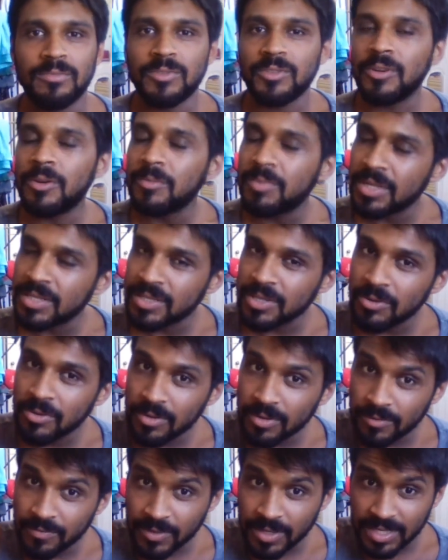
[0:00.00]
So hope to see
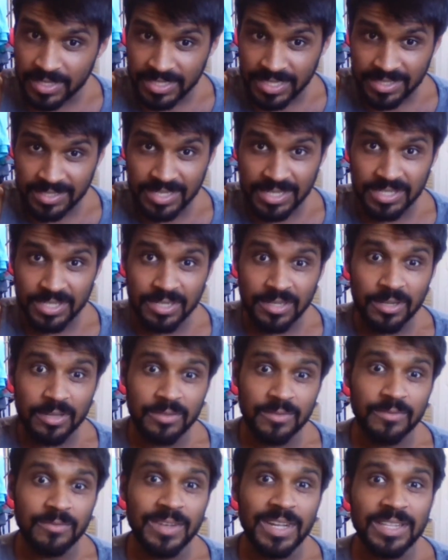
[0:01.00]
all of you Assassination
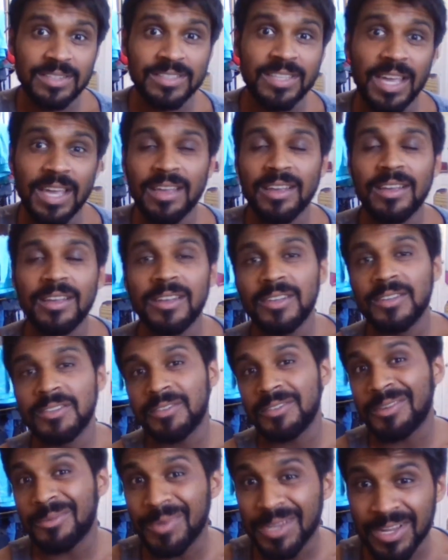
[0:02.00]
Classroom fans there,
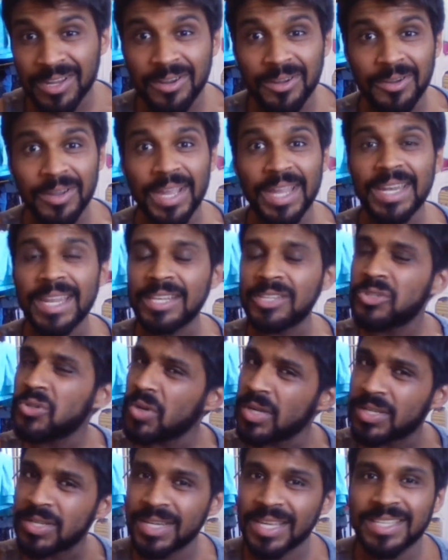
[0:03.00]
so that we can go ahead and
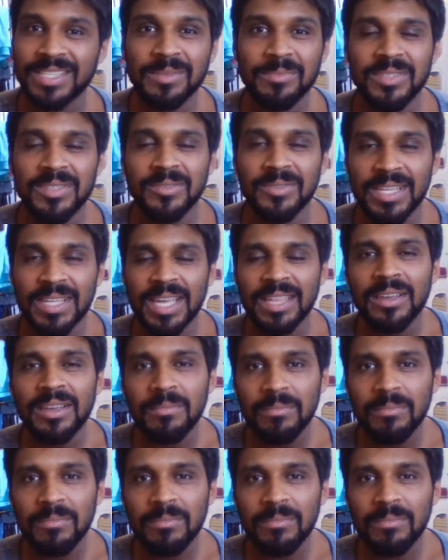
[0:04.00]
enjoy today's episode together.